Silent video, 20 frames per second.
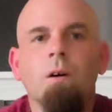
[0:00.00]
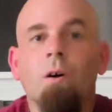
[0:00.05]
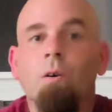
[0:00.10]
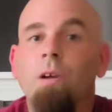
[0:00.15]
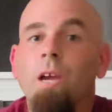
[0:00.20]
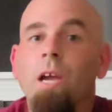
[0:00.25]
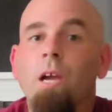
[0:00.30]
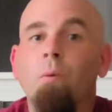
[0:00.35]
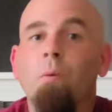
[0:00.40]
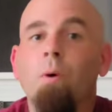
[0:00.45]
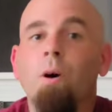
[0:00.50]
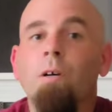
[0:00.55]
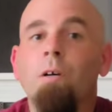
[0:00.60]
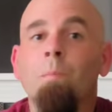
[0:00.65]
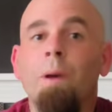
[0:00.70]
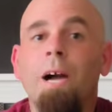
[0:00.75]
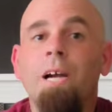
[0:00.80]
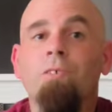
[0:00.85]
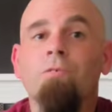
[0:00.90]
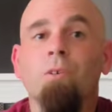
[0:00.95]
Okay,
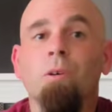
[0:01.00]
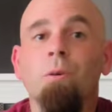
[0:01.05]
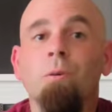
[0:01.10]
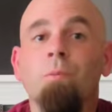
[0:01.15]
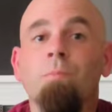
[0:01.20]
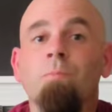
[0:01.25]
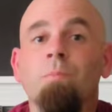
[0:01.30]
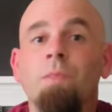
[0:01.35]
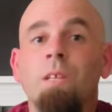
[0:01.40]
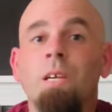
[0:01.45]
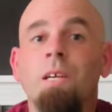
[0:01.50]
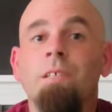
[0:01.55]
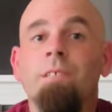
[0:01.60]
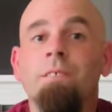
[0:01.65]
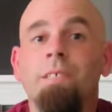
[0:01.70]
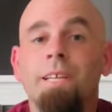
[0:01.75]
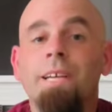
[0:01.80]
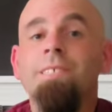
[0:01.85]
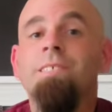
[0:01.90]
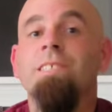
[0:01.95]
welcome back, crew.
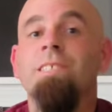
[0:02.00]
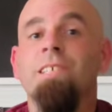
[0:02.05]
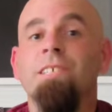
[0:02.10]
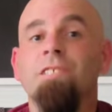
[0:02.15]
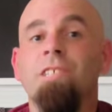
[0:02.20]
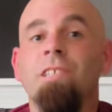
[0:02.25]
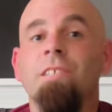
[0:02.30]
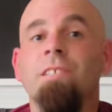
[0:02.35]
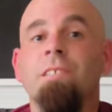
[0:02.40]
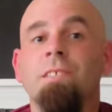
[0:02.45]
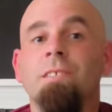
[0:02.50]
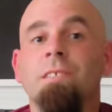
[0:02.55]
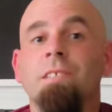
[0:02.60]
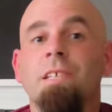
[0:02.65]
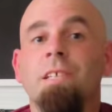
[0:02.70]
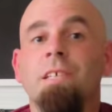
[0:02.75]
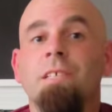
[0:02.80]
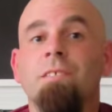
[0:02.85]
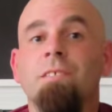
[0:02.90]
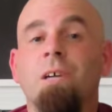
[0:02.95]
Today's edition
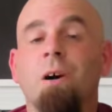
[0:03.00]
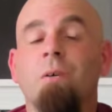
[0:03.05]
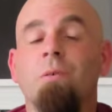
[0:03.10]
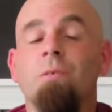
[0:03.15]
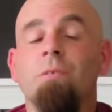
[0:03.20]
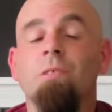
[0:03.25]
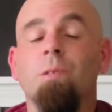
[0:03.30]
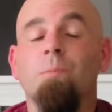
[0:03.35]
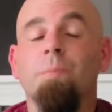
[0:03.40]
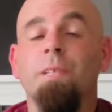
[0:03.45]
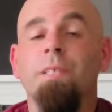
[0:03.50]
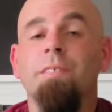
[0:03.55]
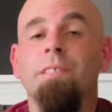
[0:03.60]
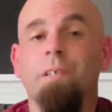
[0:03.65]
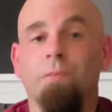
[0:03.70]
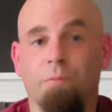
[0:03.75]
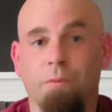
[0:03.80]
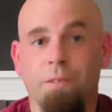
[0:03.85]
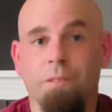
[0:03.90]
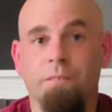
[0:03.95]
is going to be
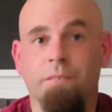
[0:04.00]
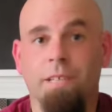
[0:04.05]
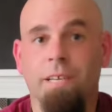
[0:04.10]
different.